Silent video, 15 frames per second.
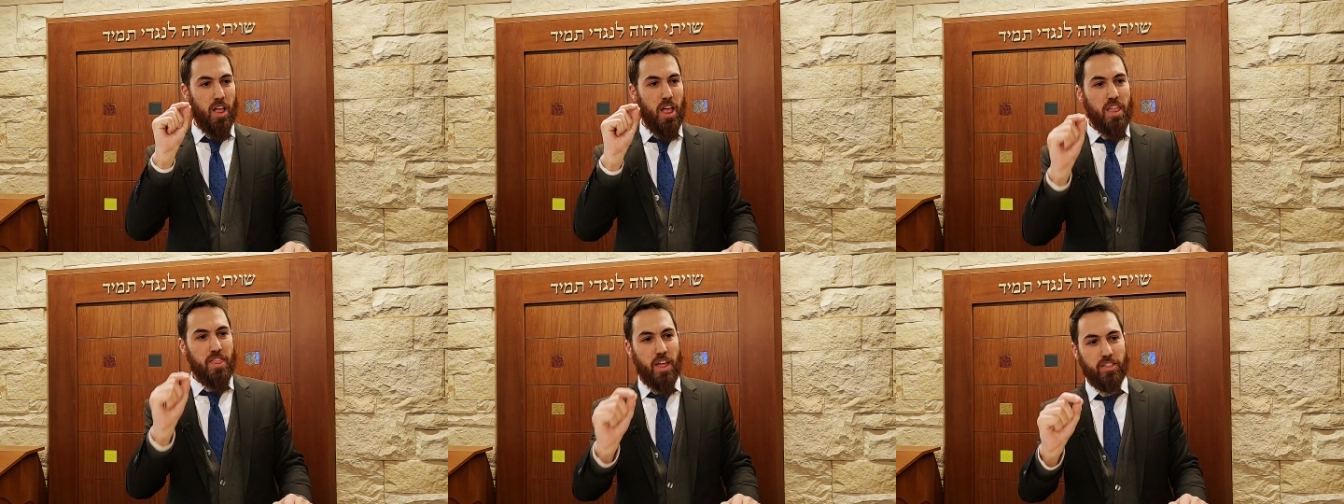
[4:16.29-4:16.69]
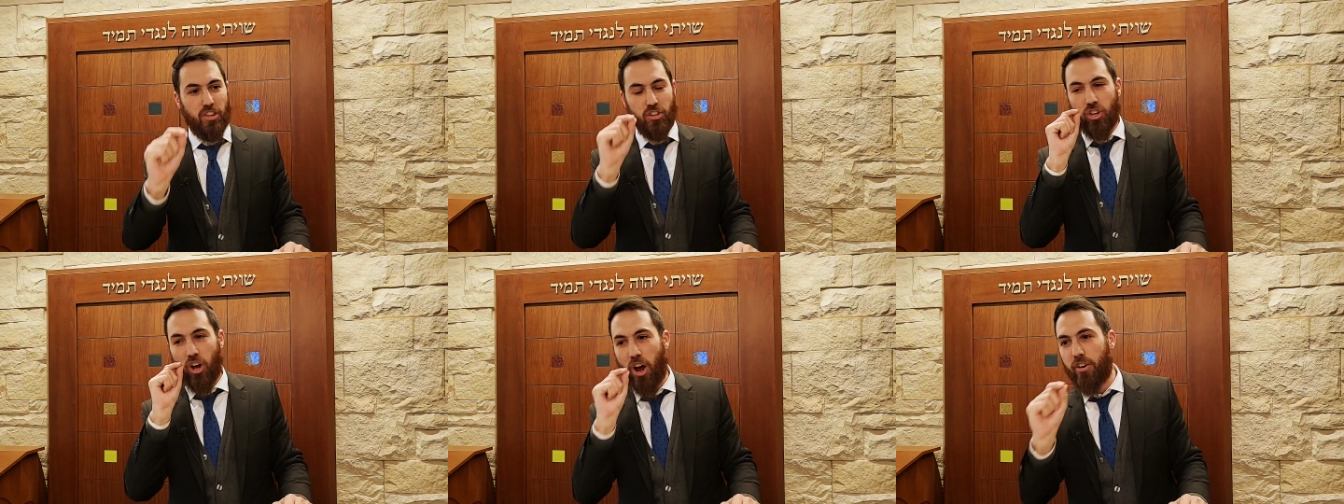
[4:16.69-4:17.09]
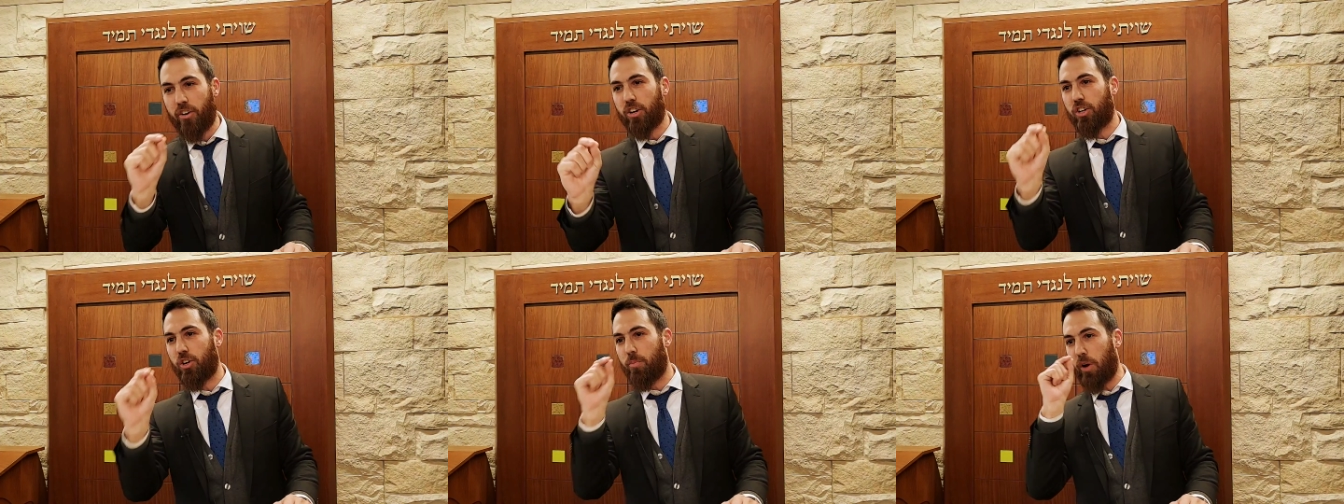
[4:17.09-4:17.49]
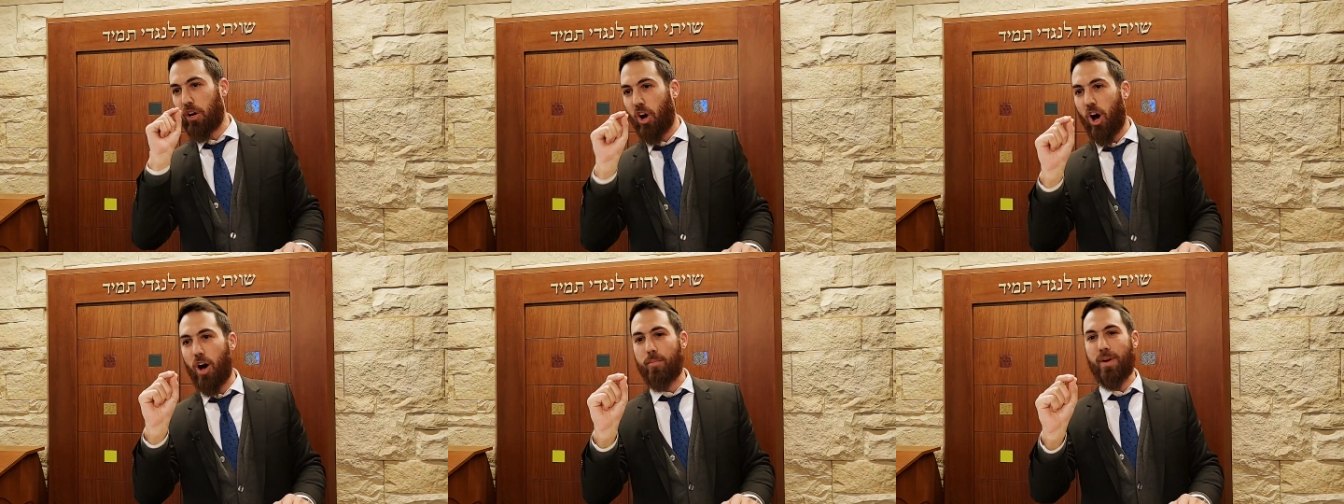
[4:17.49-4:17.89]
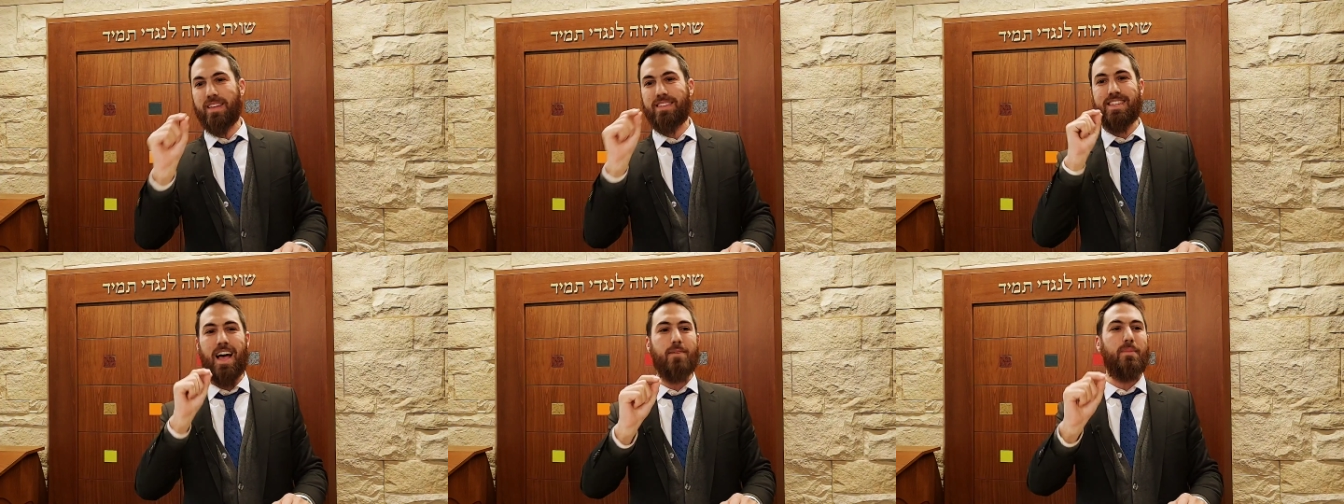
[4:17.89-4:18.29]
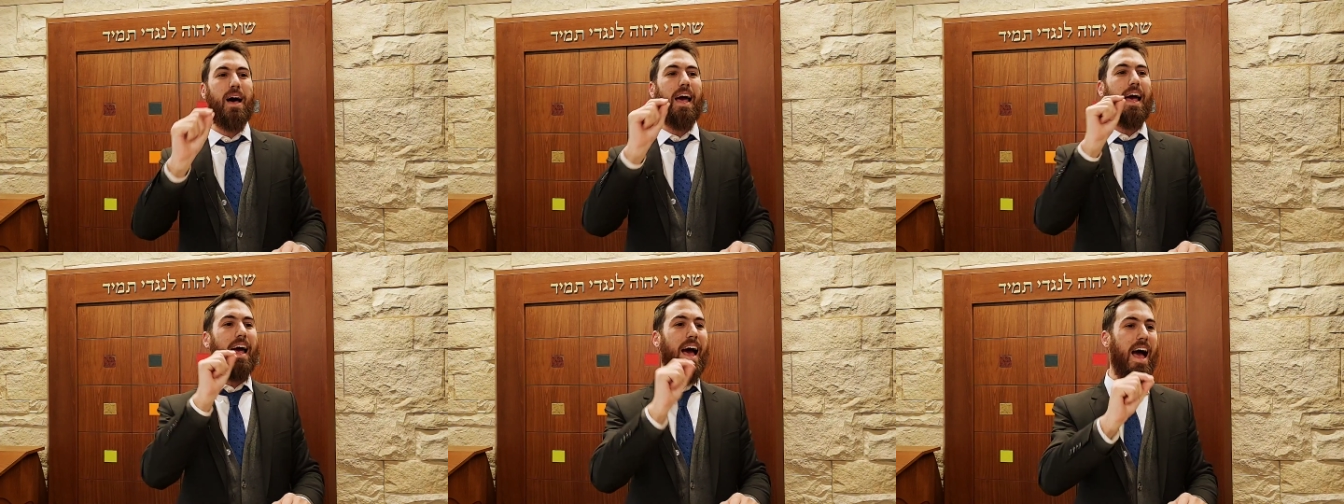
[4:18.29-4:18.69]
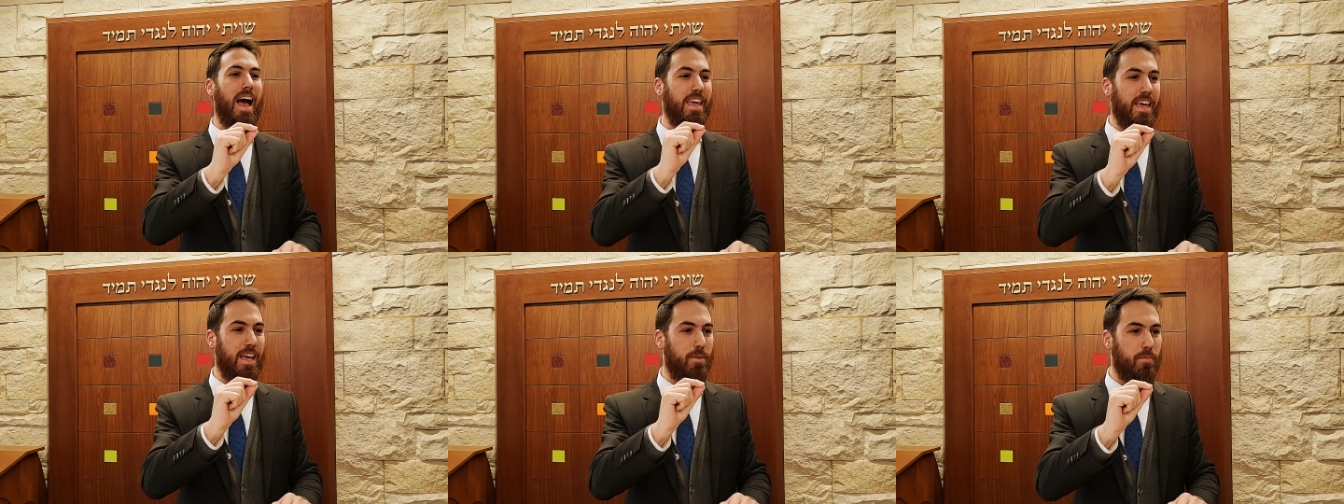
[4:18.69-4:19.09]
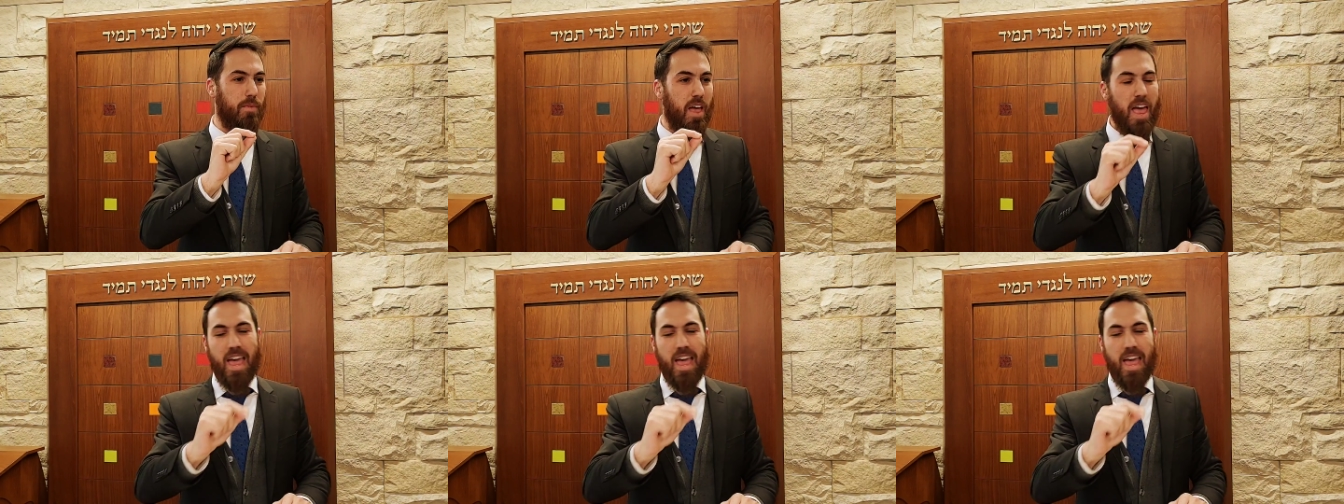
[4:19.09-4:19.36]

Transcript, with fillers: That the Torah could become a Chayim